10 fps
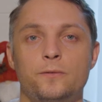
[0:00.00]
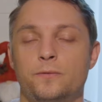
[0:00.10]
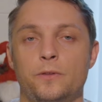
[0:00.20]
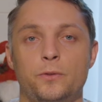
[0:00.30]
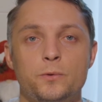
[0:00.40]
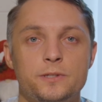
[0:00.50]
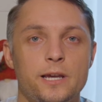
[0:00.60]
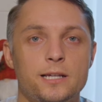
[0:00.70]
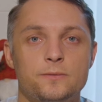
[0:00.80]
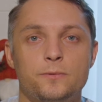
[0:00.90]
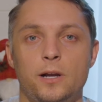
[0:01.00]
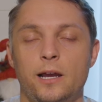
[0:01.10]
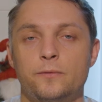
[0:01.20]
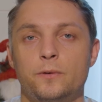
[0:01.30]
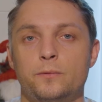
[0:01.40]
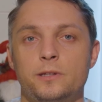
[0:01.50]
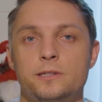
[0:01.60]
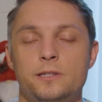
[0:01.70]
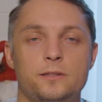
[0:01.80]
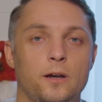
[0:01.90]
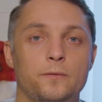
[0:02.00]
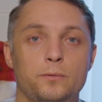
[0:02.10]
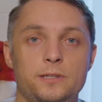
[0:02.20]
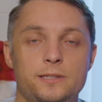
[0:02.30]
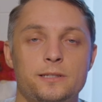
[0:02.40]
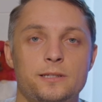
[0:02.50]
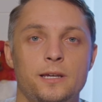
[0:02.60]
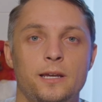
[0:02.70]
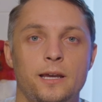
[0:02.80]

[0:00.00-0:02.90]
of enthusiasm for iPhone releases of recent